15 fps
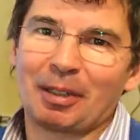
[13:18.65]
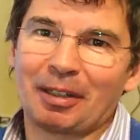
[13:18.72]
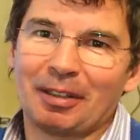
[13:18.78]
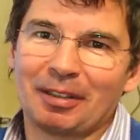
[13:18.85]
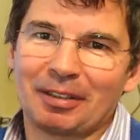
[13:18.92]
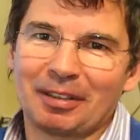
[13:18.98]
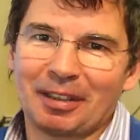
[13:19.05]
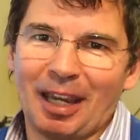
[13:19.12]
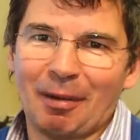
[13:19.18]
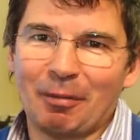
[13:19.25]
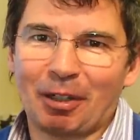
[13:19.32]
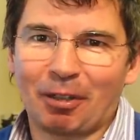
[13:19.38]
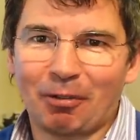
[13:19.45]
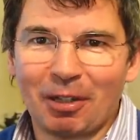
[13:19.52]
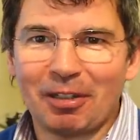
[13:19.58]
because I'm
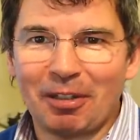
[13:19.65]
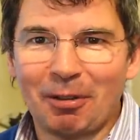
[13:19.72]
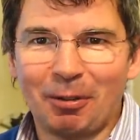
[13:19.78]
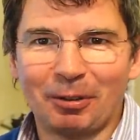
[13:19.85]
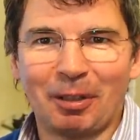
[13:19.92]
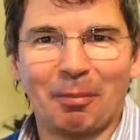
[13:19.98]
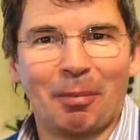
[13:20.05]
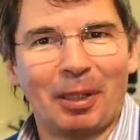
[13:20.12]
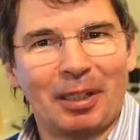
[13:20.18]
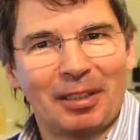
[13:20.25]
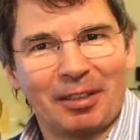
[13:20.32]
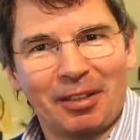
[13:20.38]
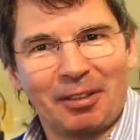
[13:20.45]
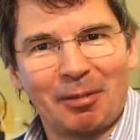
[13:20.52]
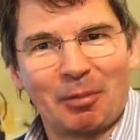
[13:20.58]
a crusty old
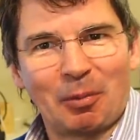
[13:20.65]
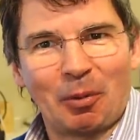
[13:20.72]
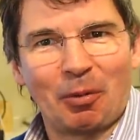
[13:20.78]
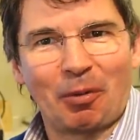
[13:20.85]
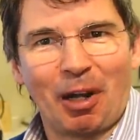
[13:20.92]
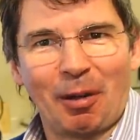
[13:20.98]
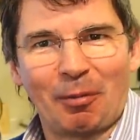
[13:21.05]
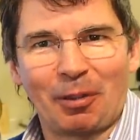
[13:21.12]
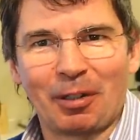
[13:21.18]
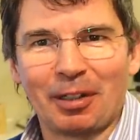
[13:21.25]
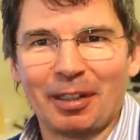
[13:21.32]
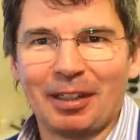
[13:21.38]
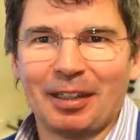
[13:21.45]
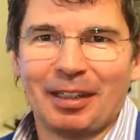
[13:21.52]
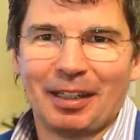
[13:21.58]
embedded systems
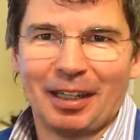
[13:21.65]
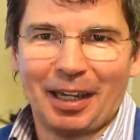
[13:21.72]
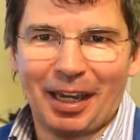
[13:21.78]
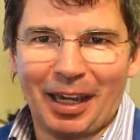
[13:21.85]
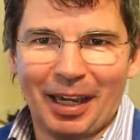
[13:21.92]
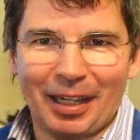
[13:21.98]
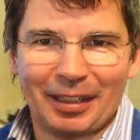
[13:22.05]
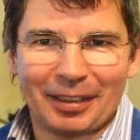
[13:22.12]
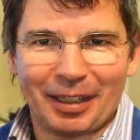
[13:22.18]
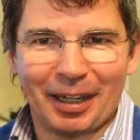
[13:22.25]
programmer and